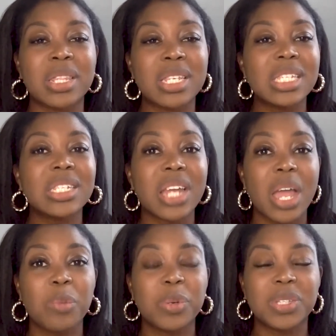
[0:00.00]
And this is going to
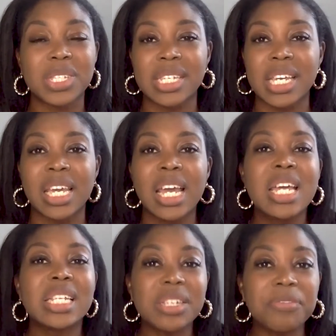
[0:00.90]
help you to see
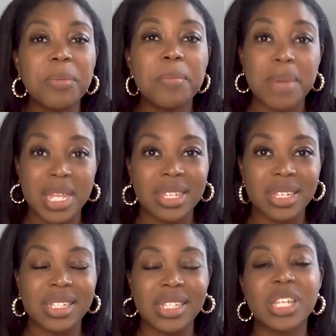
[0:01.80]
different
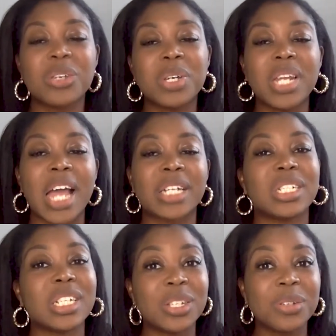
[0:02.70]
methods that you can
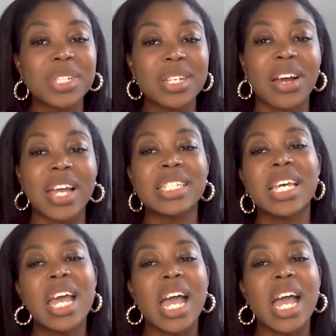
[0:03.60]
actually utilize.